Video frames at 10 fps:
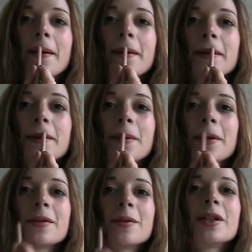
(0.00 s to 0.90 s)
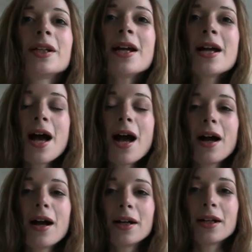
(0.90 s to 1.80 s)
I'll just put some on.
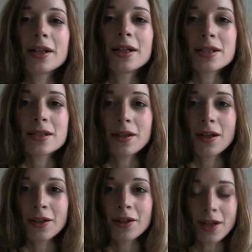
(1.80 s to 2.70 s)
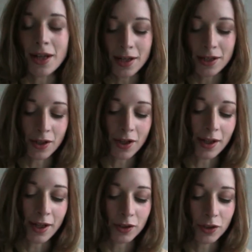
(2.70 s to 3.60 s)
It's a lot like
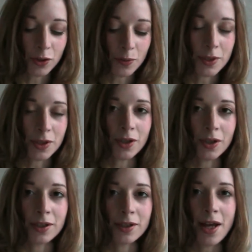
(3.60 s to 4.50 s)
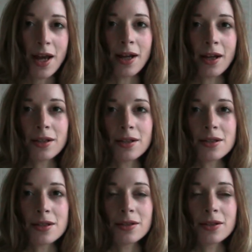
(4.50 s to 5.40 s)
Guerlain Cupidon
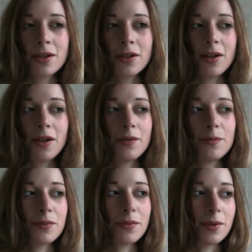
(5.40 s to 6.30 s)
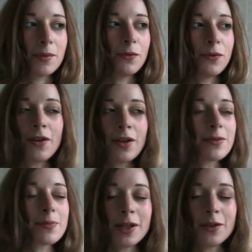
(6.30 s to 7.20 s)
and
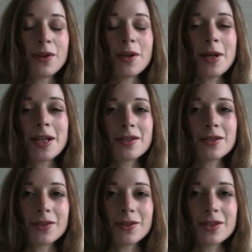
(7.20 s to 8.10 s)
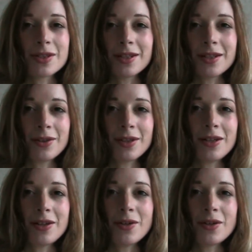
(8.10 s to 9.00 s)
various Benefit pencils that you
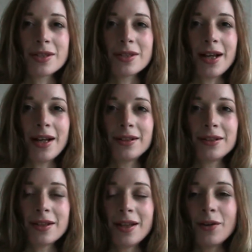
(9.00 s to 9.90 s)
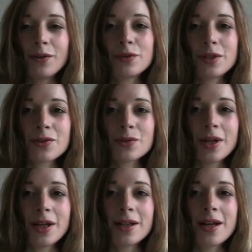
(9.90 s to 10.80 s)
can use, and Elf does
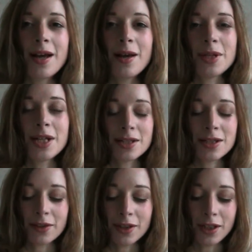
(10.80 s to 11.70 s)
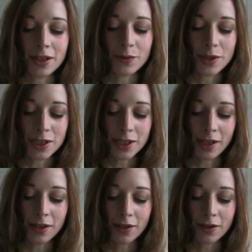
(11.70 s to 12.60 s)
one. I mean, it's nothing, once
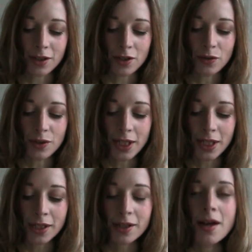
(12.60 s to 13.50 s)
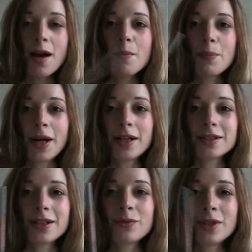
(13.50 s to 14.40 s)
again, nothing unique,
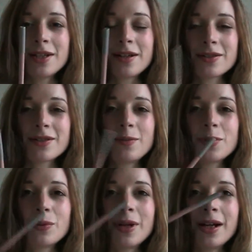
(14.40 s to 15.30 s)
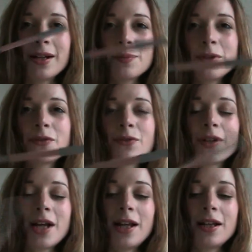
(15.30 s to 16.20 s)
but it really does seem to work.
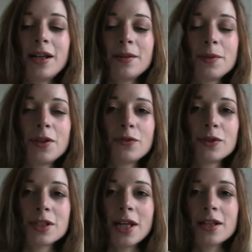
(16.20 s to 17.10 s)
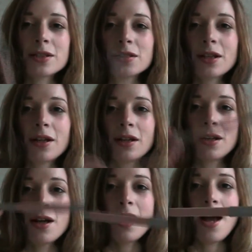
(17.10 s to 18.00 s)
Beautiful colour, beautiful
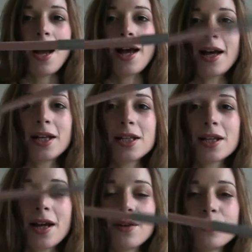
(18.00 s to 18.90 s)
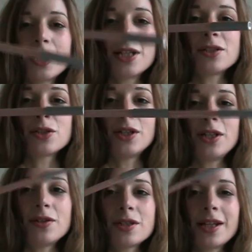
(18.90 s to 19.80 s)
texture, and I really enjoy
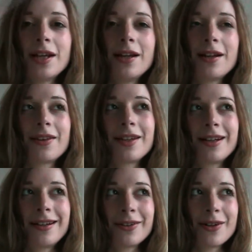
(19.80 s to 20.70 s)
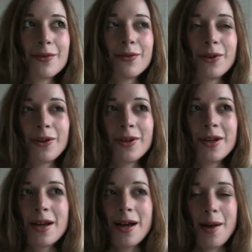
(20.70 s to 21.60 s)
using it, and I think I got it for
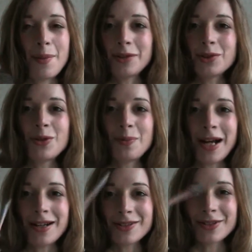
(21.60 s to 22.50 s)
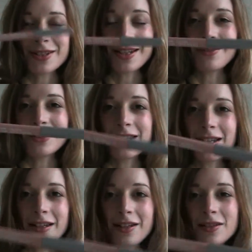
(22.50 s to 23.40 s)
about £2 or something
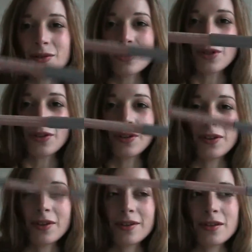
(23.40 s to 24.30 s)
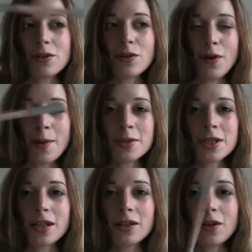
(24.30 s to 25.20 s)
ridiculous. It was on
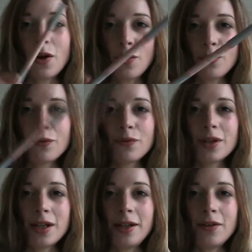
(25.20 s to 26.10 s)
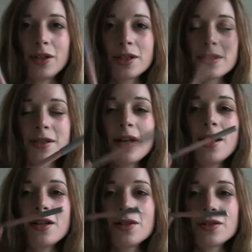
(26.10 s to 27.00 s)
75% off clearance,
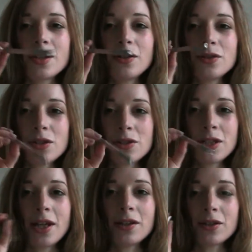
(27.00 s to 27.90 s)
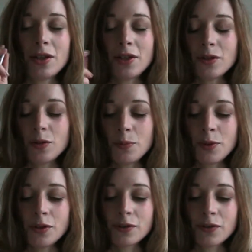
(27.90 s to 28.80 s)
so do check your local
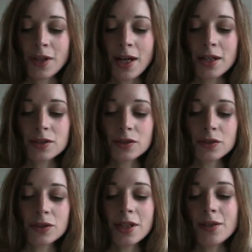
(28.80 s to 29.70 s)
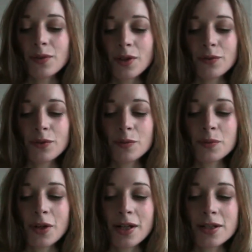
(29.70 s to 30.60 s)
Boots for that, or even at full
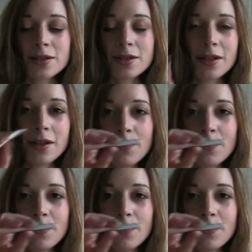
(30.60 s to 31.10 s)
price.